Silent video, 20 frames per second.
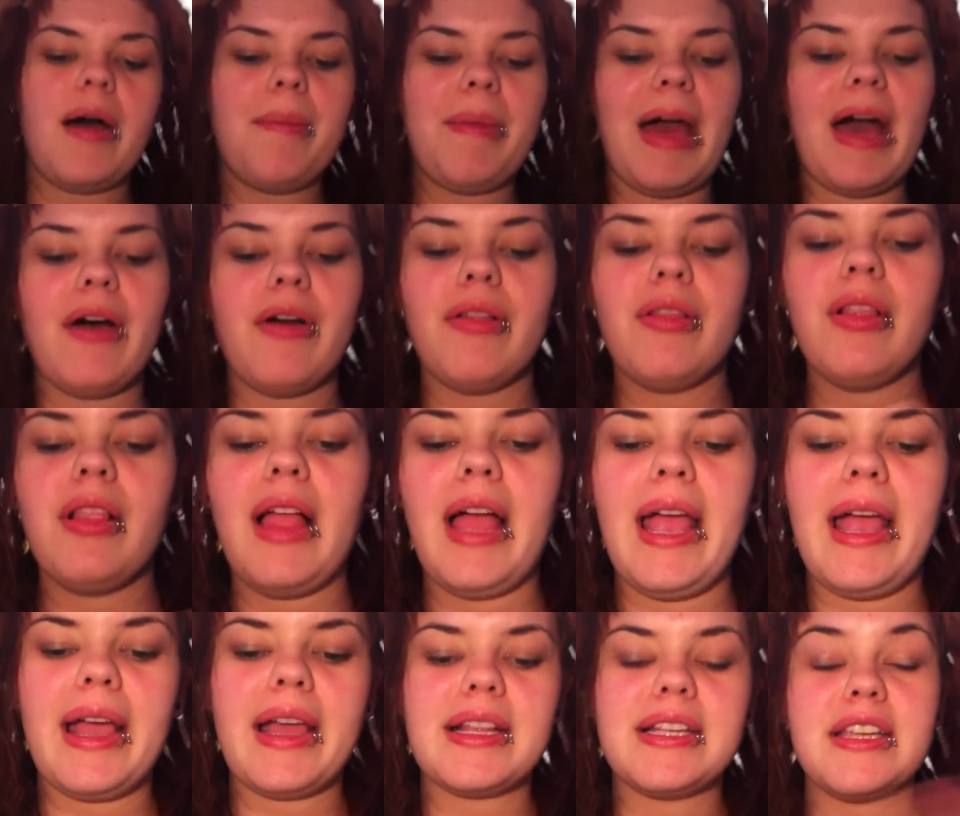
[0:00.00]

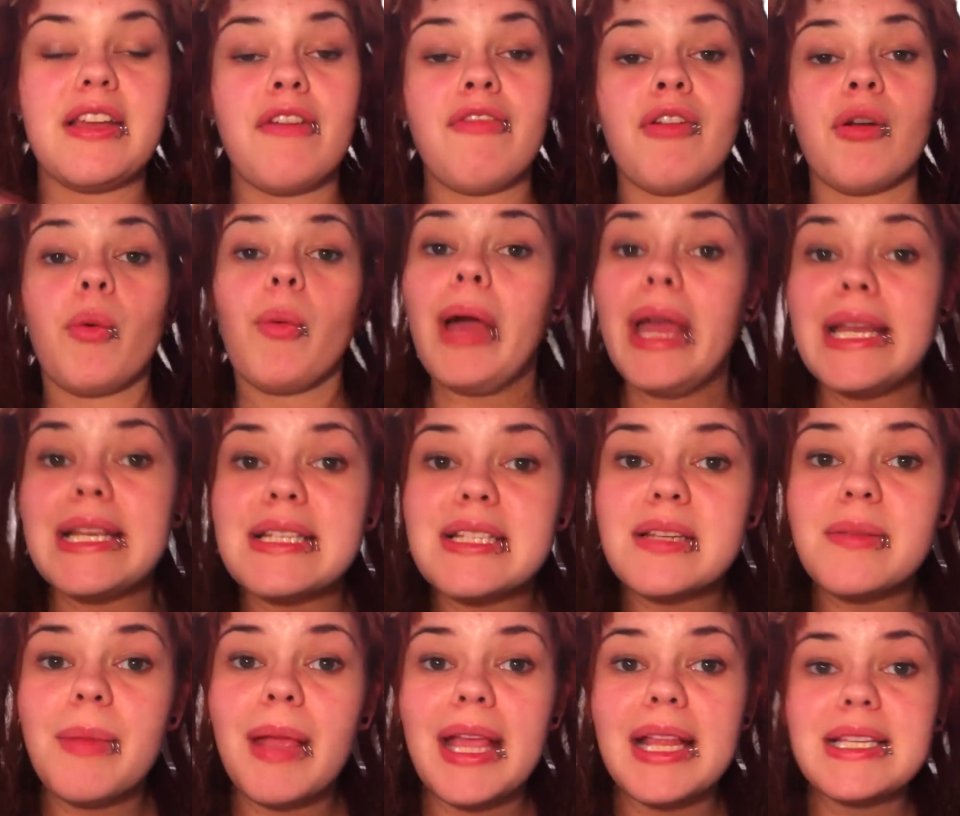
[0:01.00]

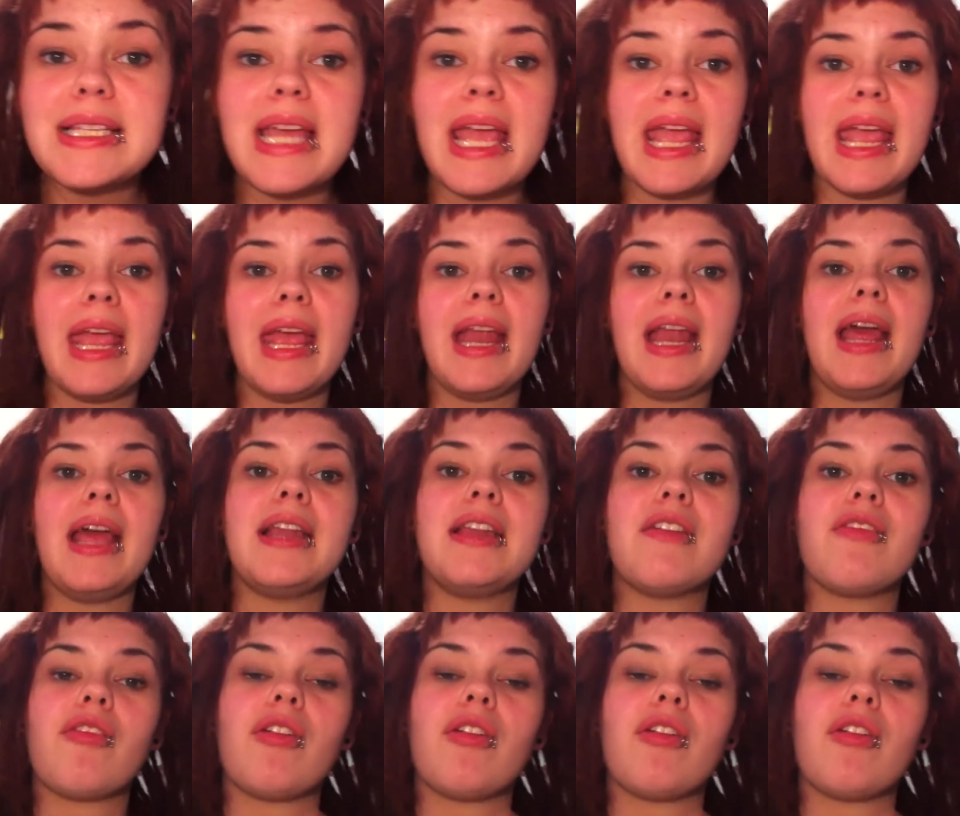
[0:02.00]
ways to maintain and